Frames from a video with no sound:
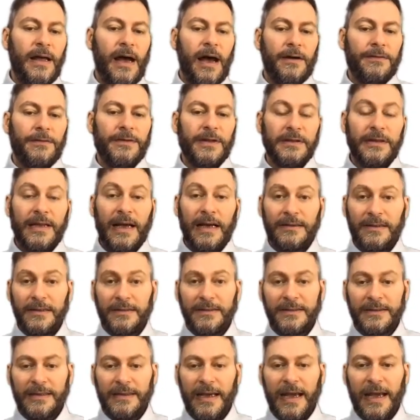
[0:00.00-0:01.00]
After that
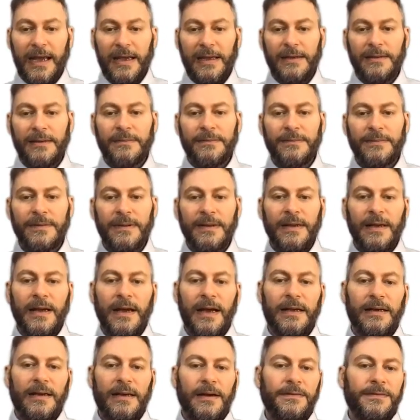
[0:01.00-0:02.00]
is K,
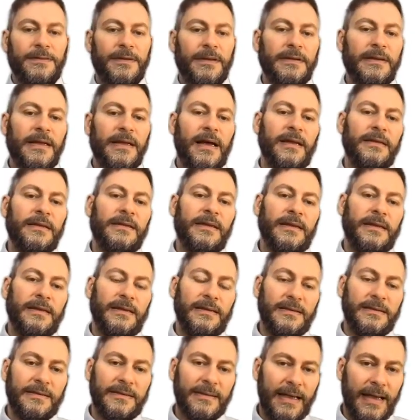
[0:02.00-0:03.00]
and after that
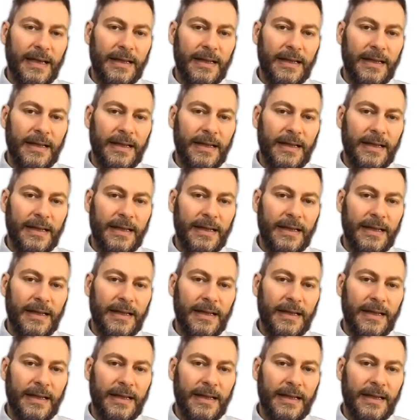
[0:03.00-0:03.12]
is